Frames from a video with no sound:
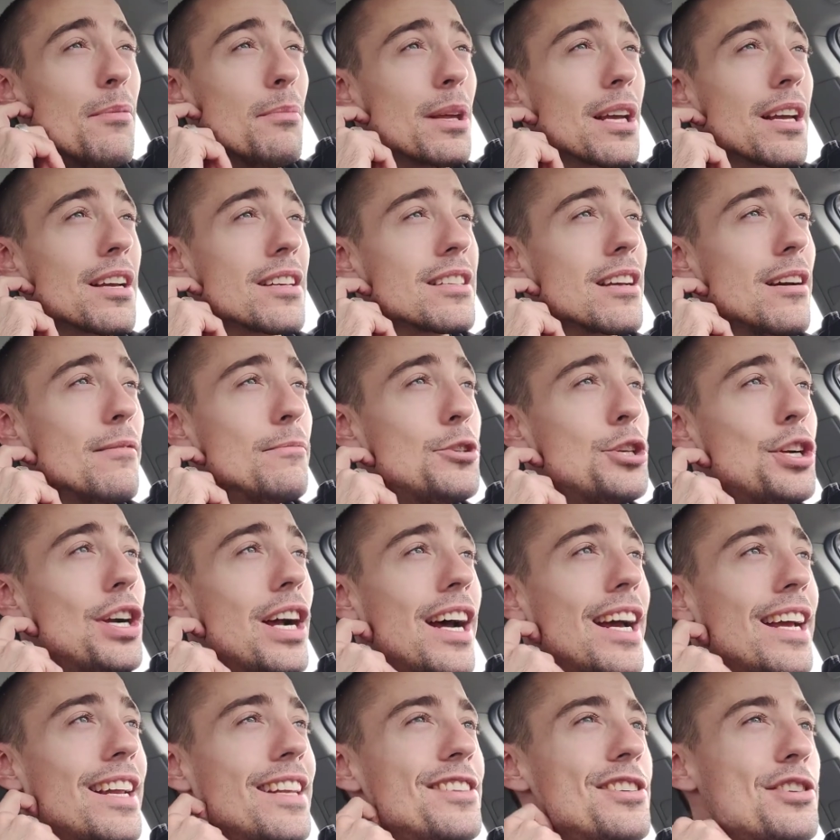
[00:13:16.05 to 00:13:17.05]
because I'm
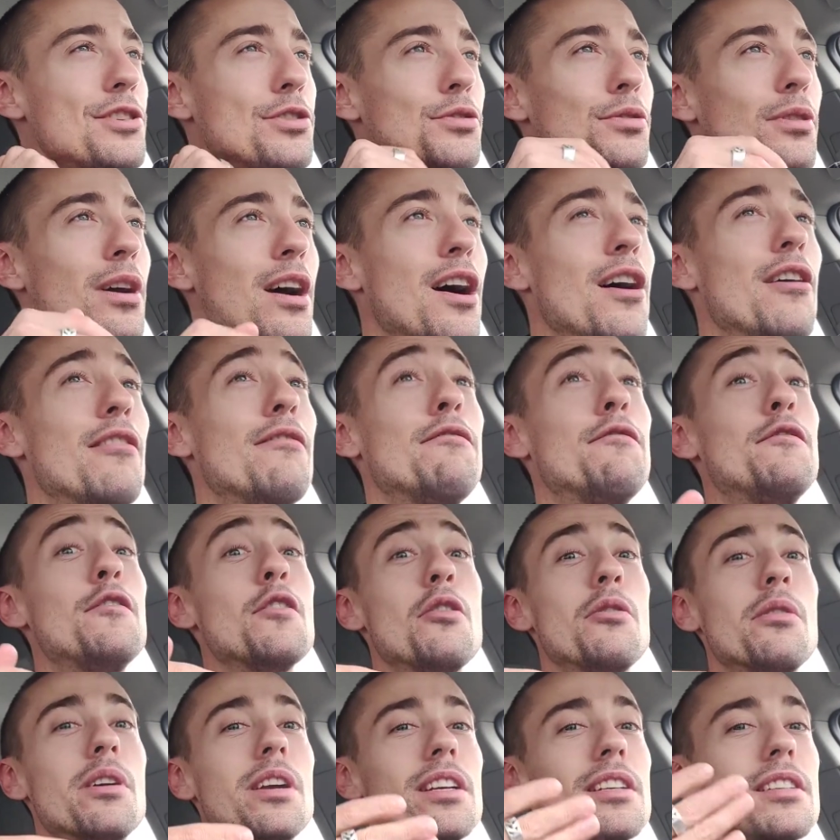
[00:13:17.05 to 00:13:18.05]
trying to
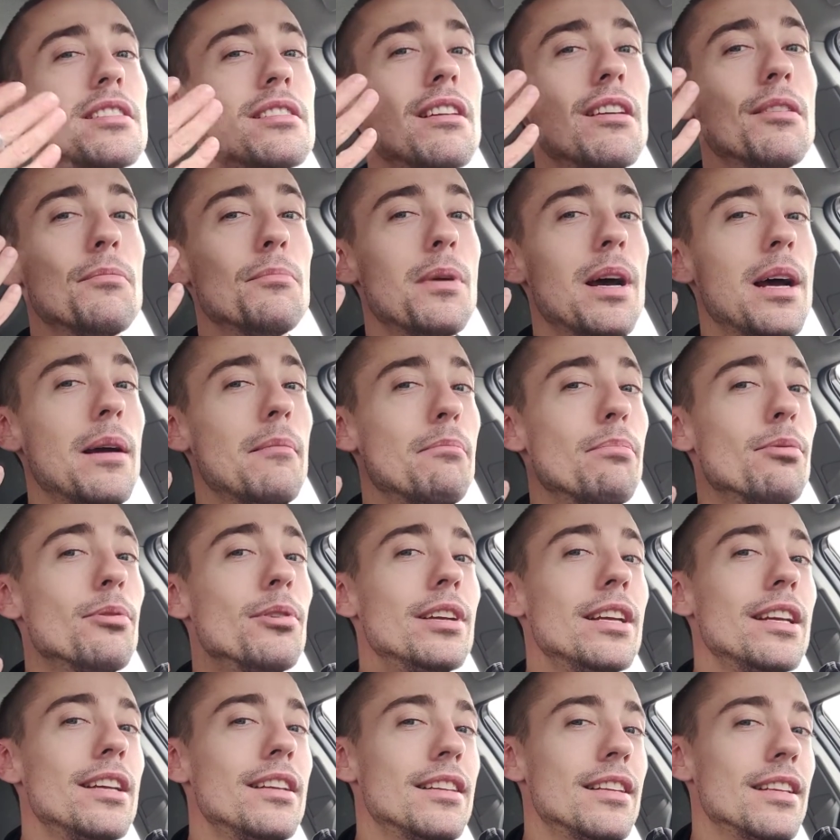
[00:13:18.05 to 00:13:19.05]
focus on my
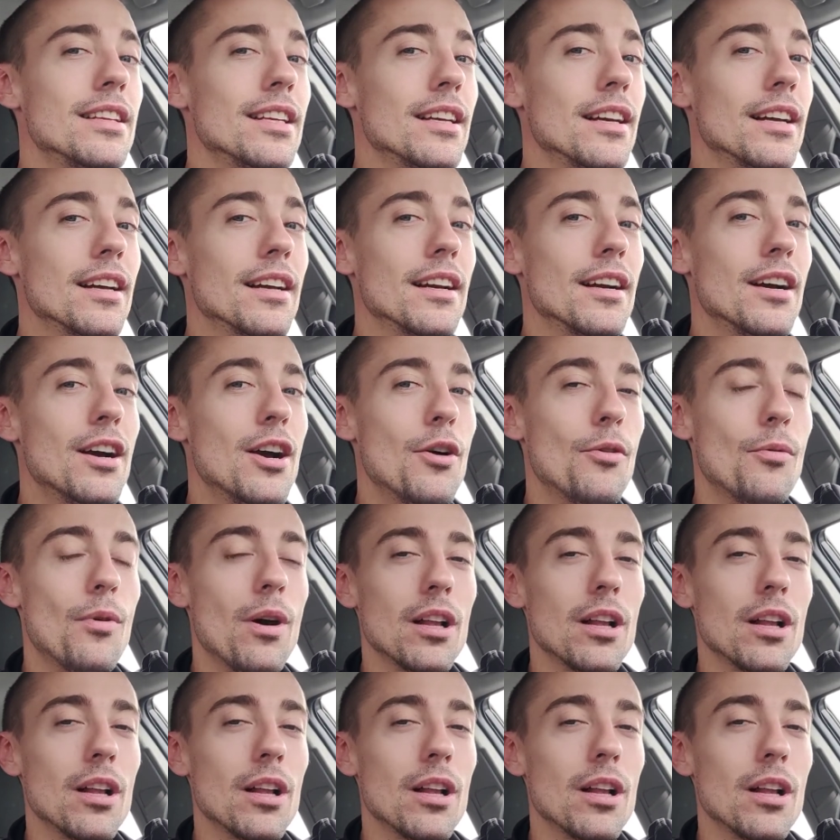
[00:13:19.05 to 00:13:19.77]
breathing